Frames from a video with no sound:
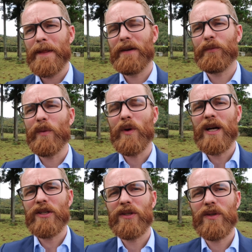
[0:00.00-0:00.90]
if we
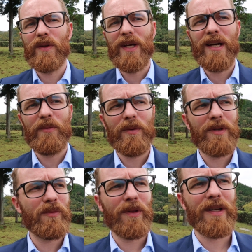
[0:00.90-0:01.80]
were to do that, we
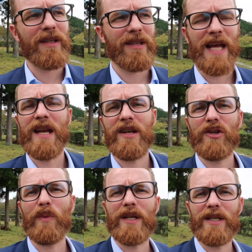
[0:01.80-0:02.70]
would within 10,
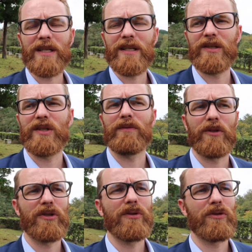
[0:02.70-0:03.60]
20 years have a
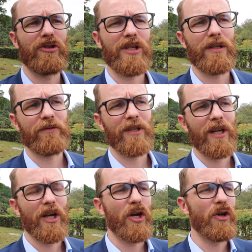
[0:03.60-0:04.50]
huge shift
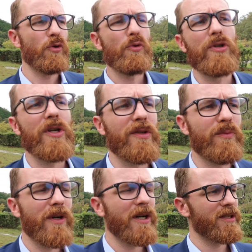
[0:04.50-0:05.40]
in who
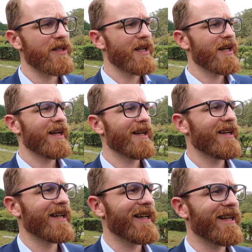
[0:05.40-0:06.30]
does what uh,
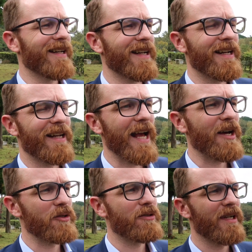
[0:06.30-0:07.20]
and, and, and,
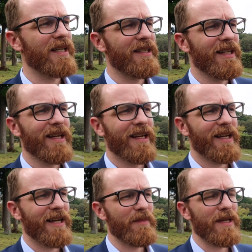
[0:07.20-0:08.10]
how to create
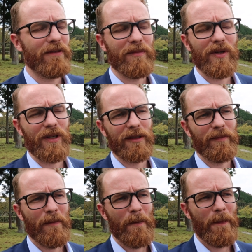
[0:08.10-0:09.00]
um, even more.
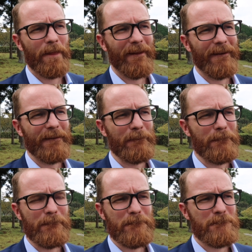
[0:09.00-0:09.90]

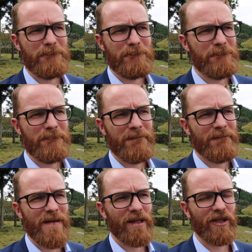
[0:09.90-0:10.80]
Um,
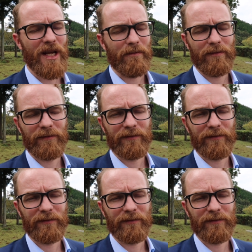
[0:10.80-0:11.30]
it's a shame.